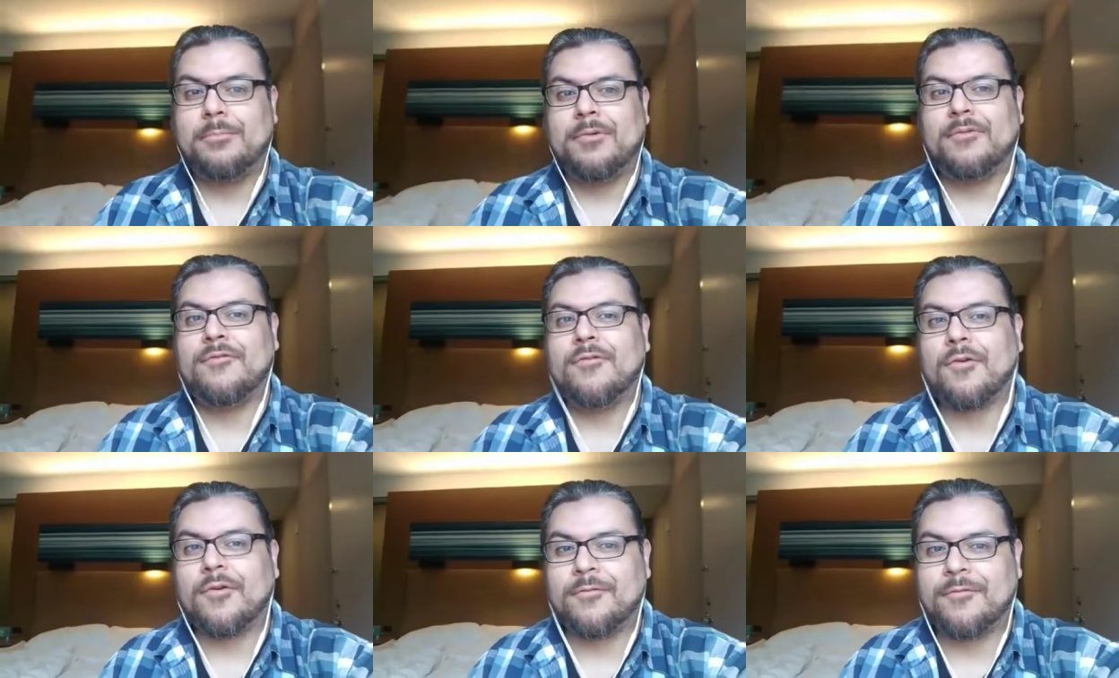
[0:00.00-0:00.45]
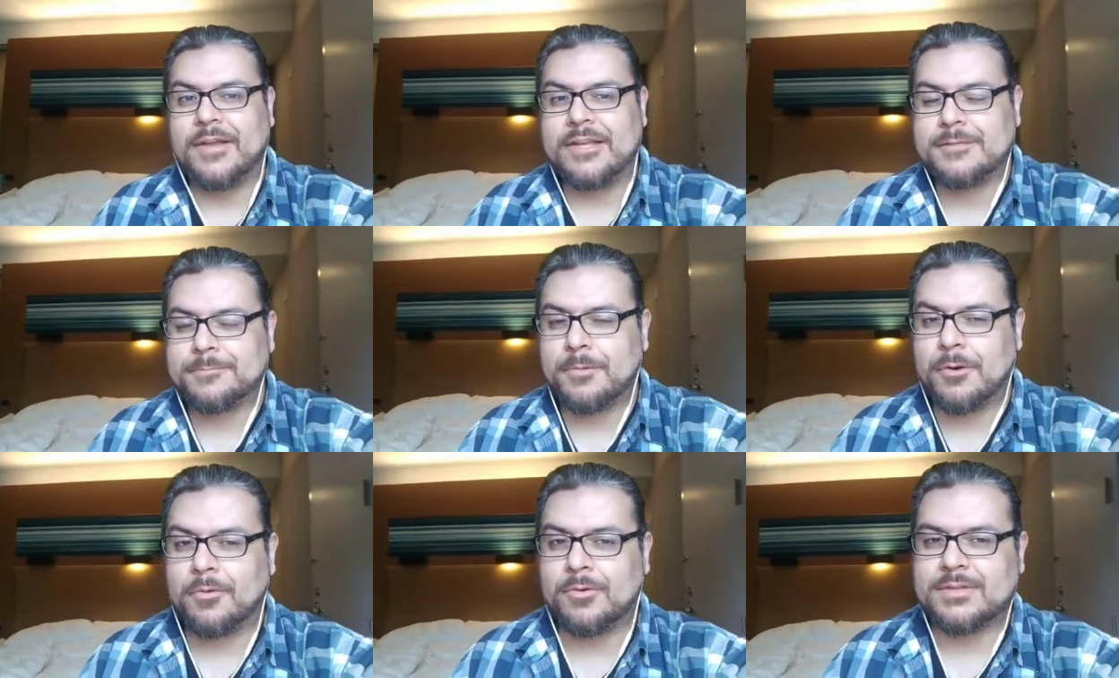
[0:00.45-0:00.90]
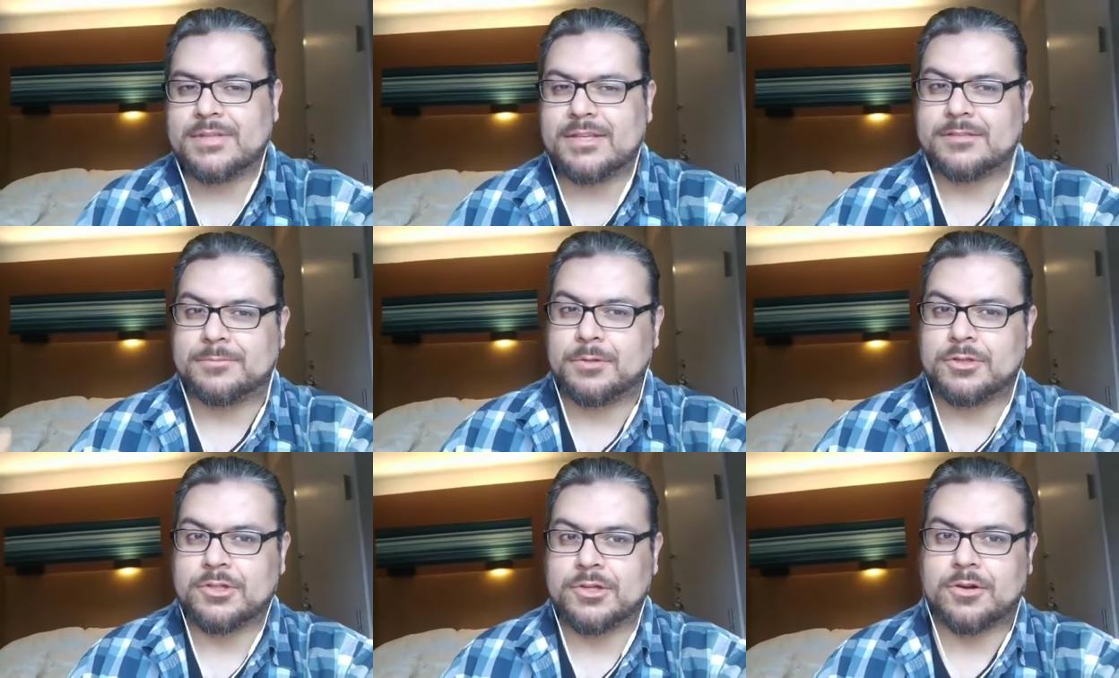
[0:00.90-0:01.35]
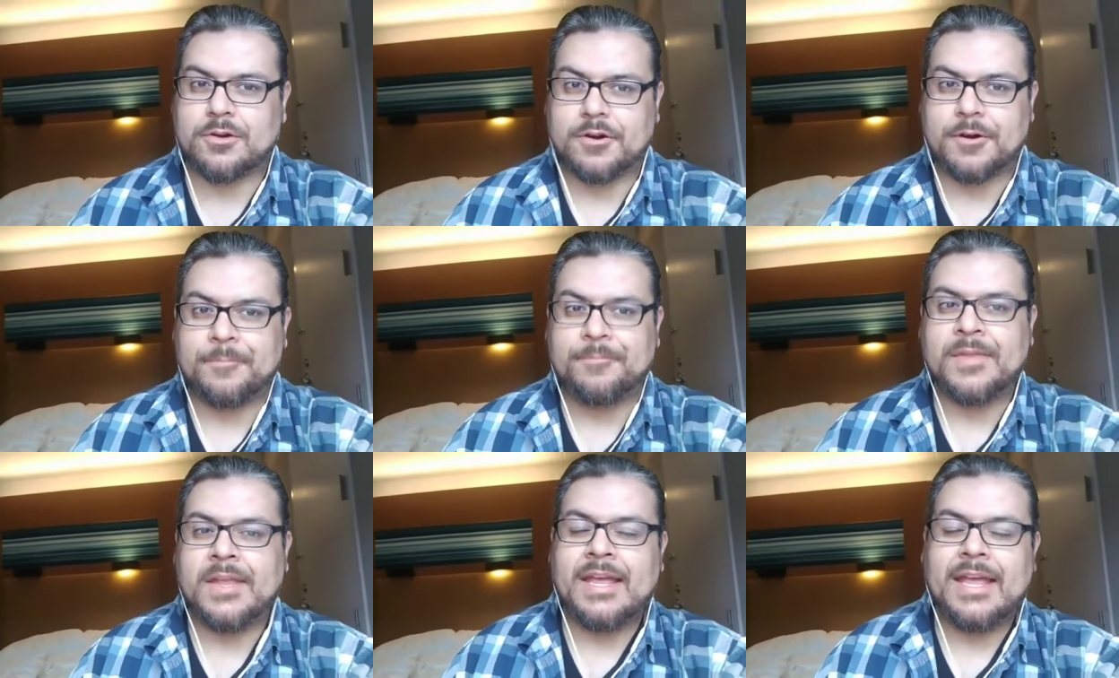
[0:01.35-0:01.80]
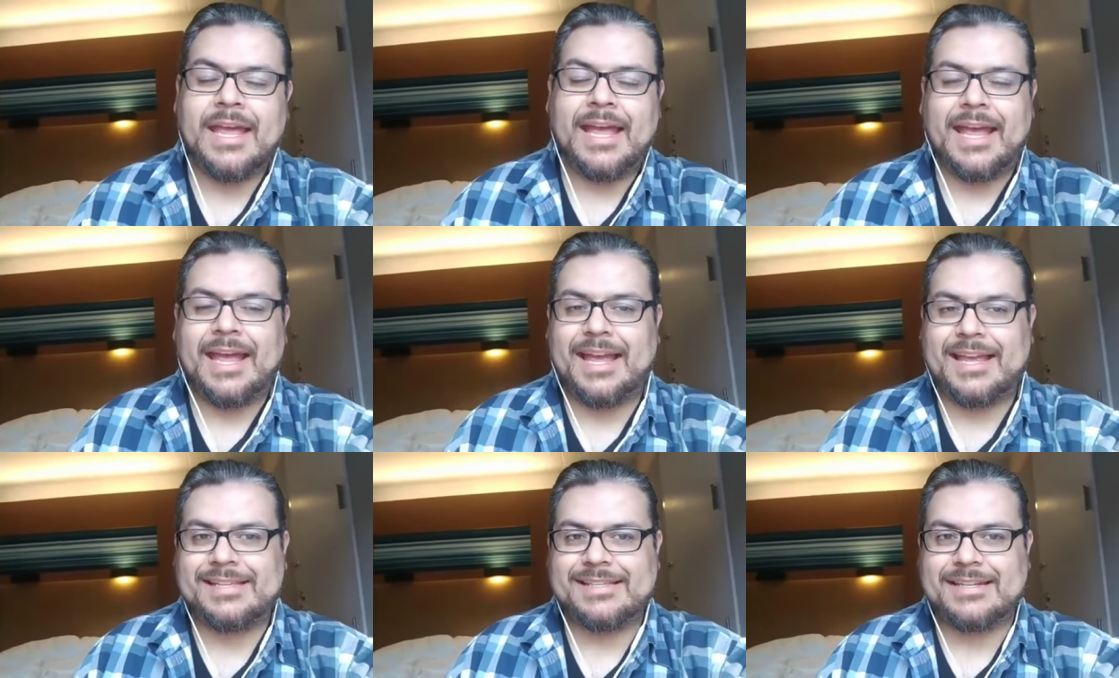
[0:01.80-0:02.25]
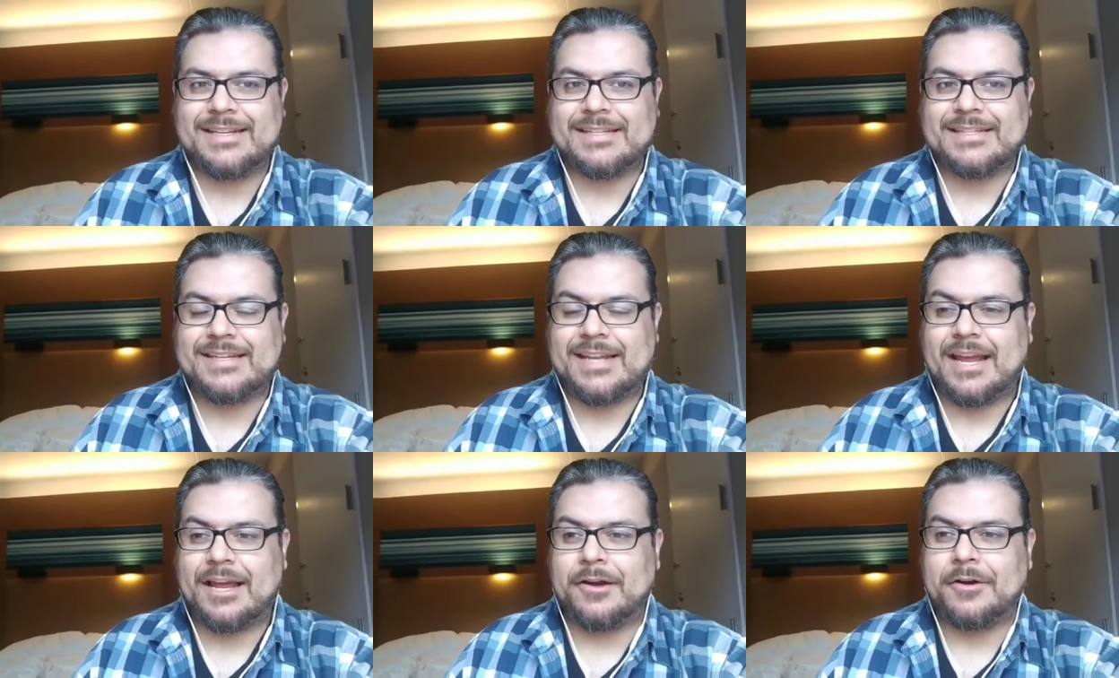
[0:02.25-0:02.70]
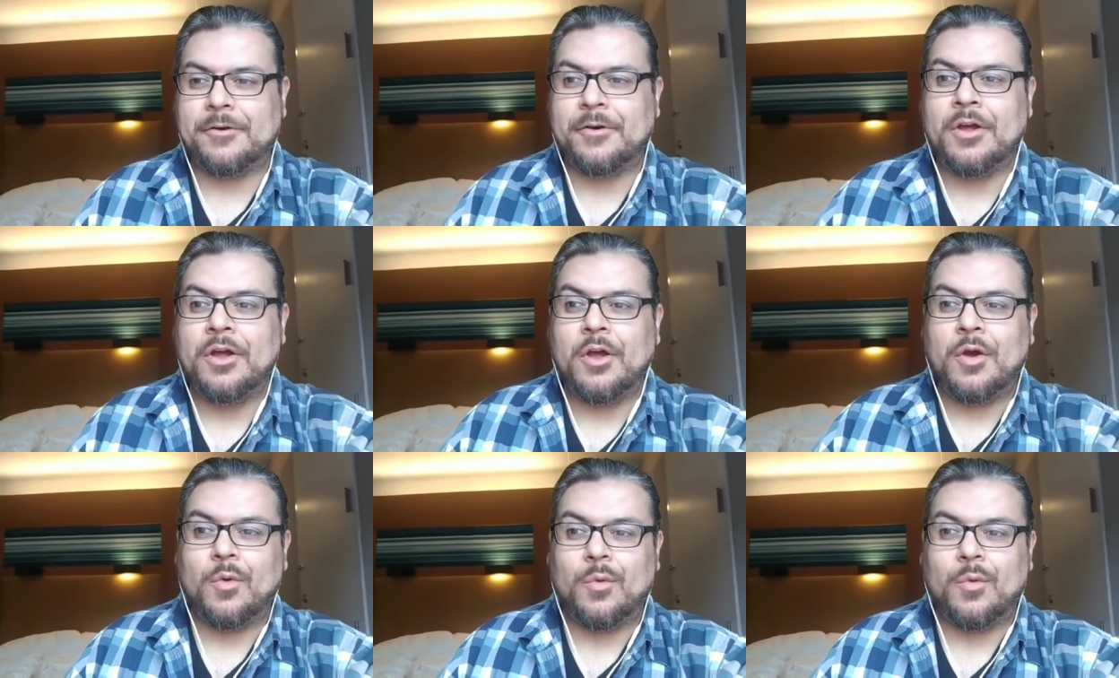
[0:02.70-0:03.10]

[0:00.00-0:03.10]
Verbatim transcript: before Facebook was as mature as it is now,